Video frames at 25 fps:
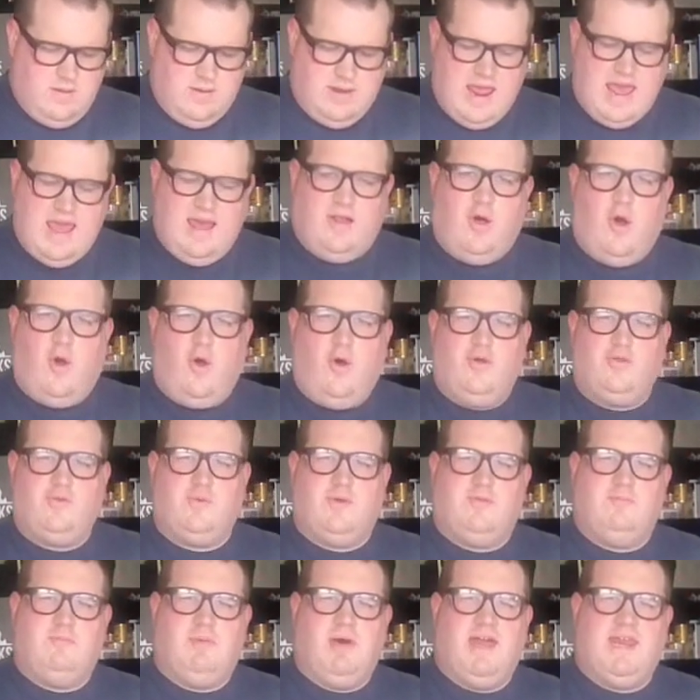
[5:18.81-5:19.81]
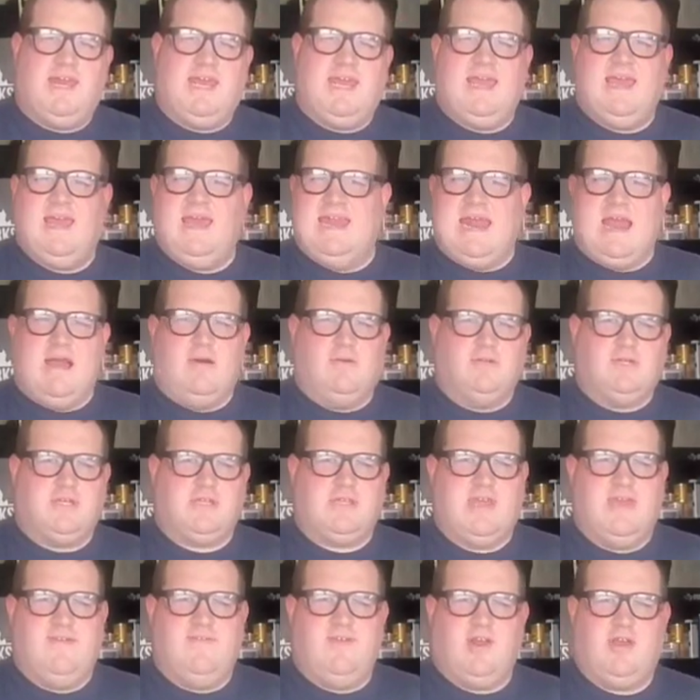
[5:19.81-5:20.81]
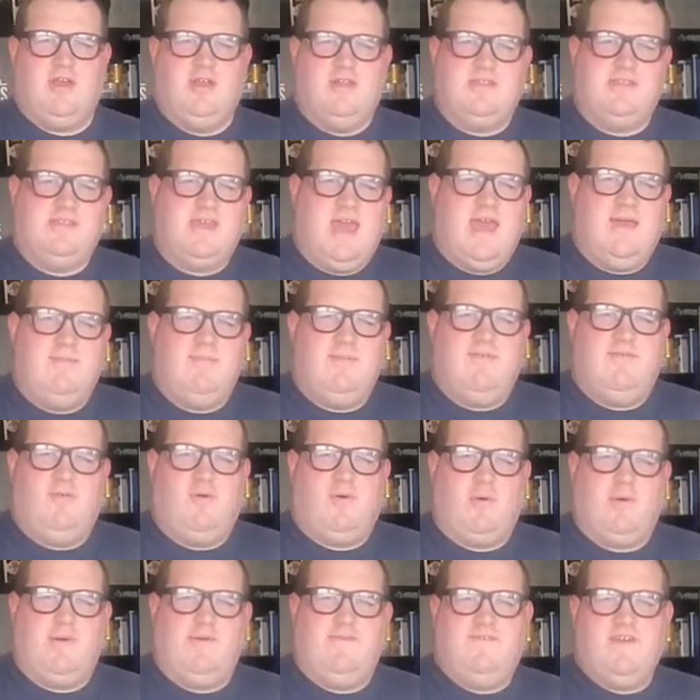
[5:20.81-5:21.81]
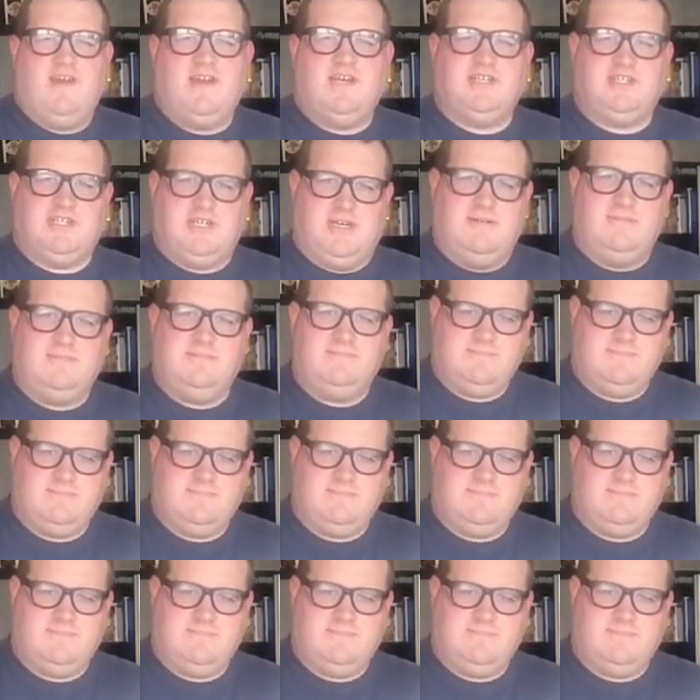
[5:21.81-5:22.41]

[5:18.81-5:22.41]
nail holes with putty, and now we'll just give it a good sand before we finish it.